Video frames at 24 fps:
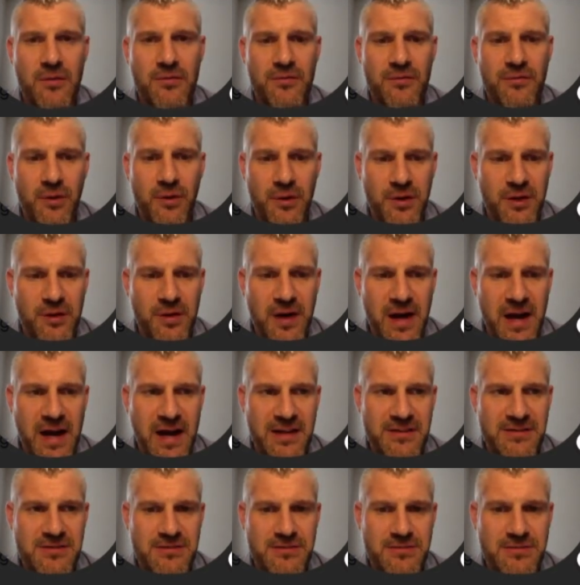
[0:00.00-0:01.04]
for your
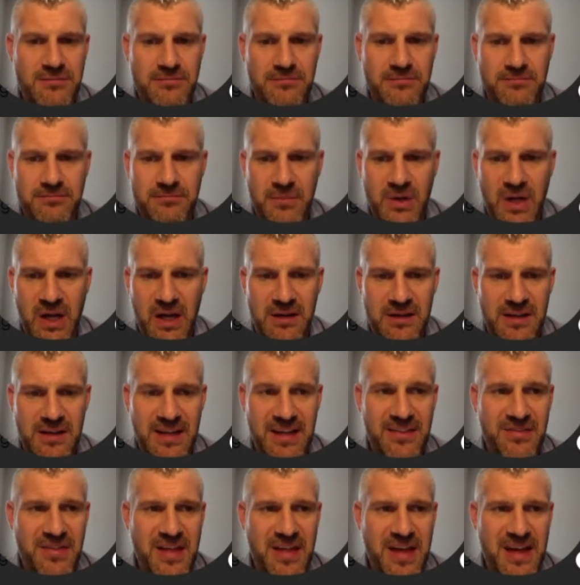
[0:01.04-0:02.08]
ads, okay,
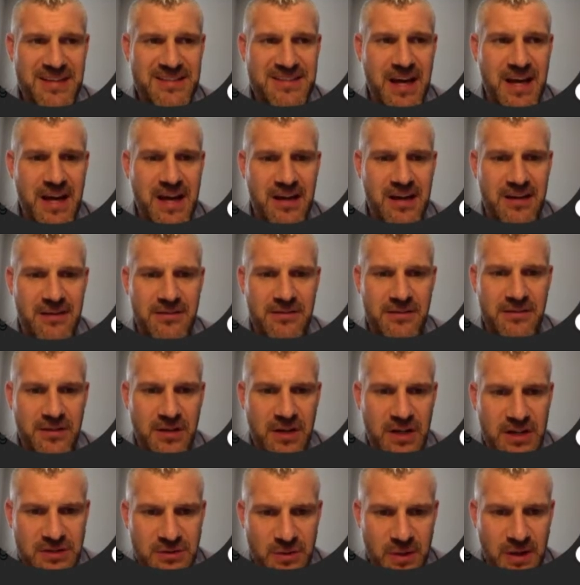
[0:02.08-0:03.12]
in that day.
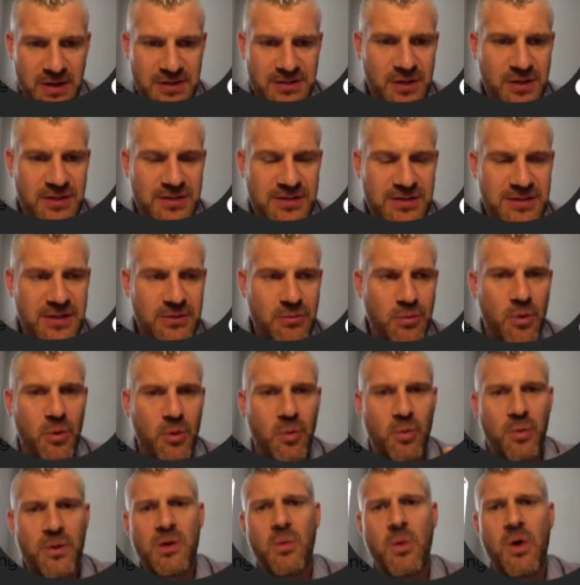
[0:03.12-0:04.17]
So as you can see, what
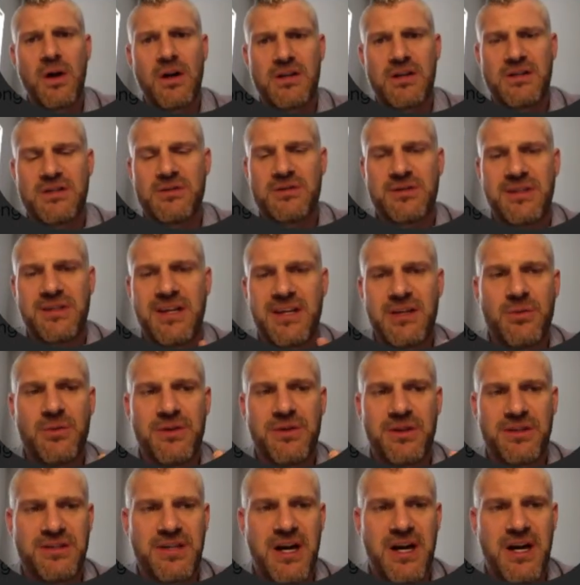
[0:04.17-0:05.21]
we want to do is get you in
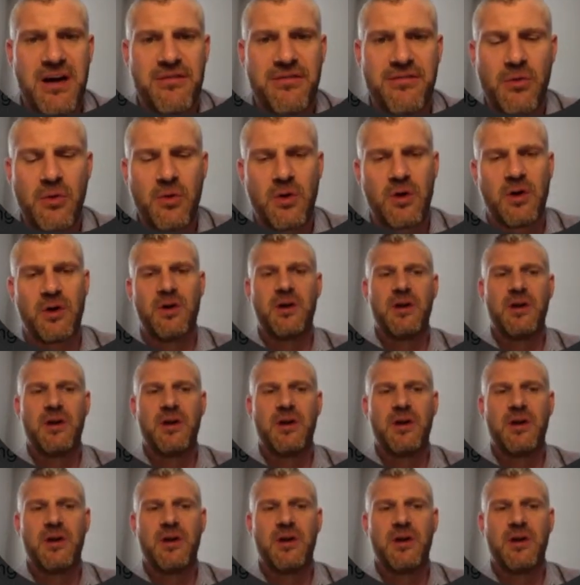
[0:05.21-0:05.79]
the top 4,